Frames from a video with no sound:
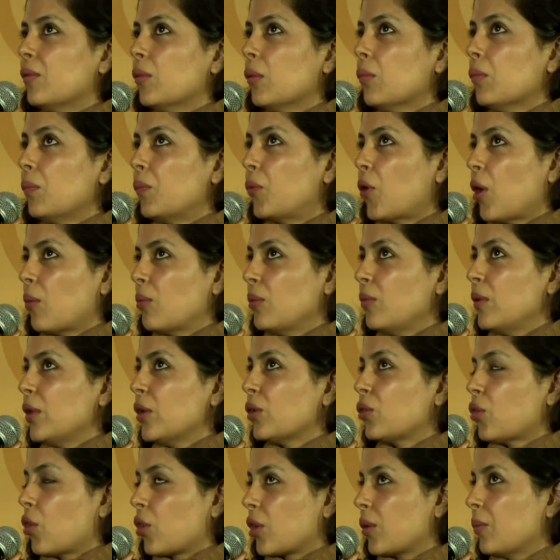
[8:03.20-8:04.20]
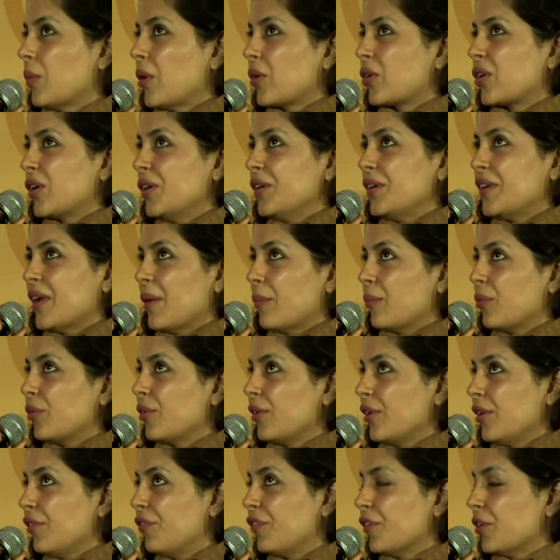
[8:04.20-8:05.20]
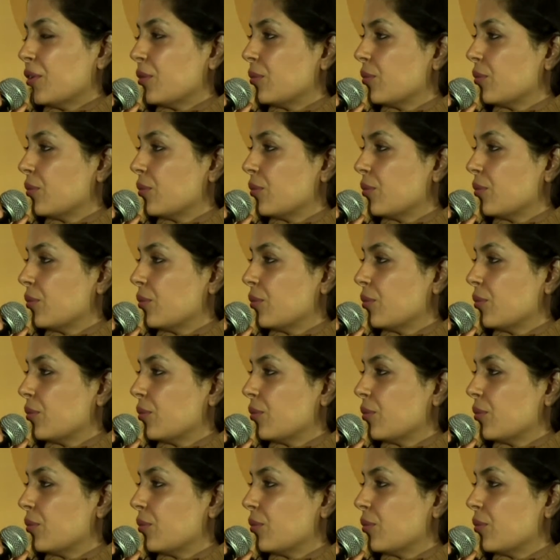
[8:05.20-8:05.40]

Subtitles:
probably you're talking about contemporary films.